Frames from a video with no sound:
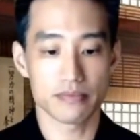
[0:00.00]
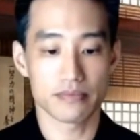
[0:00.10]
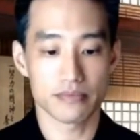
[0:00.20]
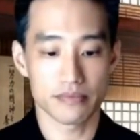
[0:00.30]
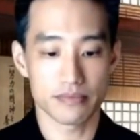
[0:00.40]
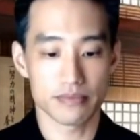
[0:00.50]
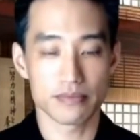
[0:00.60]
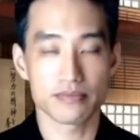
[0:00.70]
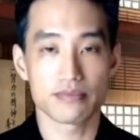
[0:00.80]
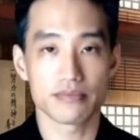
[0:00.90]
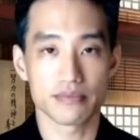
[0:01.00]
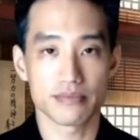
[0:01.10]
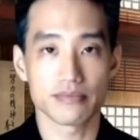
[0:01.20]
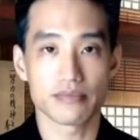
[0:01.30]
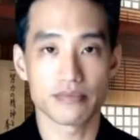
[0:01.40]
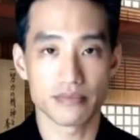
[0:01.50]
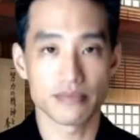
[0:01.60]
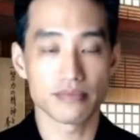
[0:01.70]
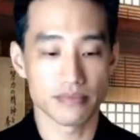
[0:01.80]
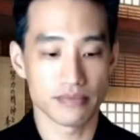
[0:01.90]

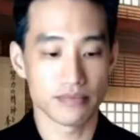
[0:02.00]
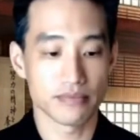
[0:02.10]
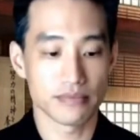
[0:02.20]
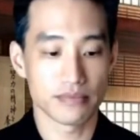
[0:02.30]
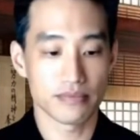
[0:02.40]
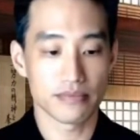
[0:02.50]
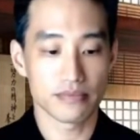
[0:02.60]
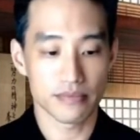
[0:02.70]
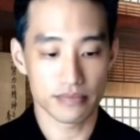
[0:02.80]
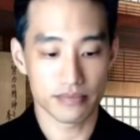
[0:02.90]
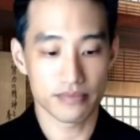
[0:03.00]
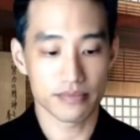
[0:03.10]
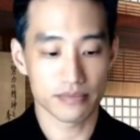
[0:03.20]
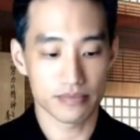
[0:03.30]
(silent)